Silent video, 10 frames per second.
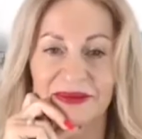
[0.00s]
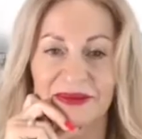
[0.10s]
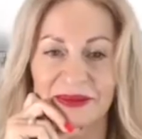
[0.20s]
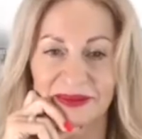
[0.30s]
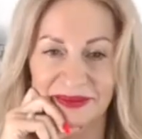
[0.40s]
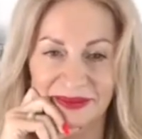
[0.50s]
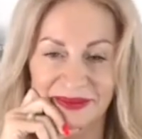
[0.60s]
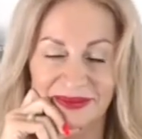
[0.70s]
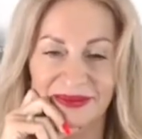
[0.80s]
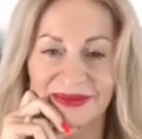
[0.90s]

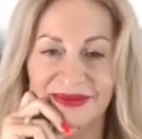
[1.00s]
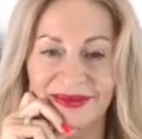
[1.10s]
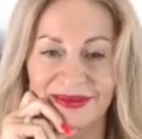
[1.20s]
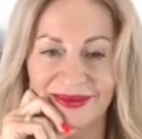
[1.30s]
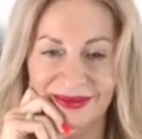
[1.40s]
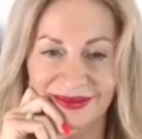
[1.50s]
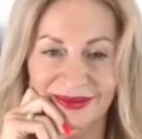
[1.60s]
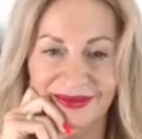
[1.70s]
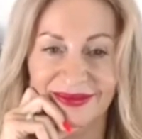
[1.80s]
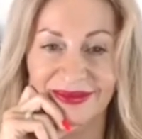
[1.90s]

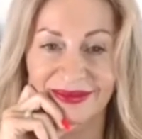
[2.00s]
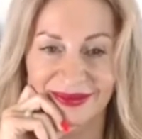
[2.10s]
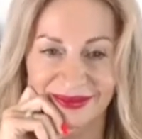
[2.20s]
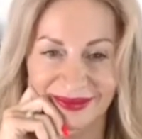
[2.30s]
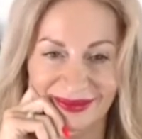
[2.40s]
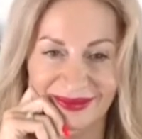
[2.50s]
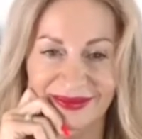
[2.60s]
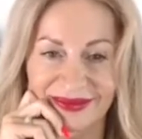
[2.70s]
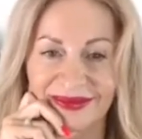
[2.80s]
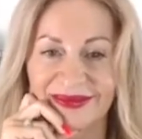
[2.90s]

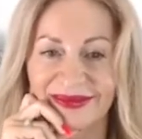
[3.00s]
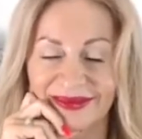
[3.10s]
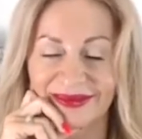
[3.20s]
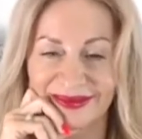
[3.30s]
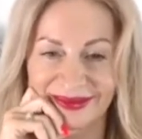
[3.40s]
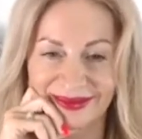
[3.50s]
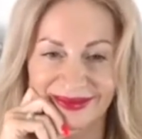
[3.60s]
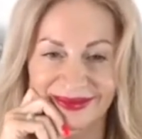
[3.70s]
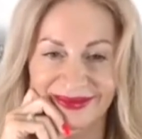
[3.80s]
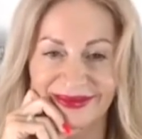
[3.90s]

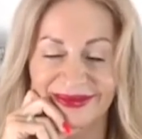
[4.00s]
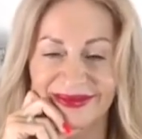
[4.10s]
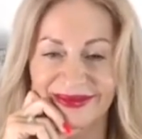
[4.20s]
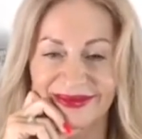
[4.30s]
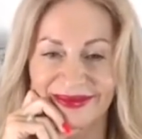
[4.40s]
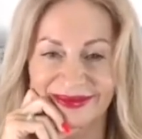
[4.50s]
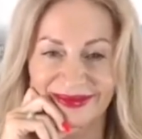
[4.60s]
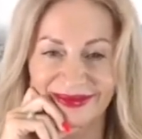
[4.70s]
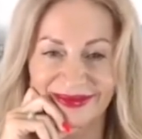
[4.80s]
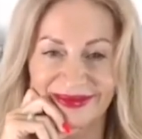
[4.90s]

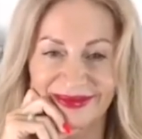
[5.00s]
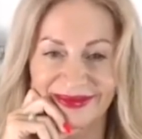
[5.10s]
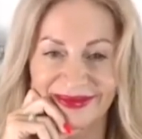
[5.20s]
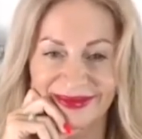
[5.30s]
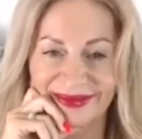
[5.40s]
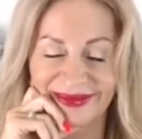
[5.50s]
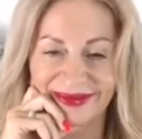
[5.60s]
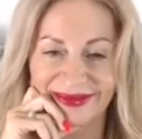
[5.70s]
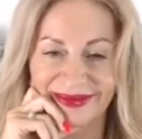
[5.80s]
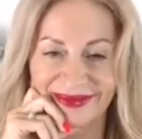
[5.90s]

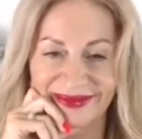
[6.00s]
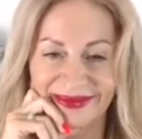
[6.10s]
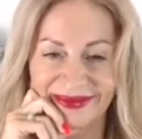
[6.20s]
[no speech]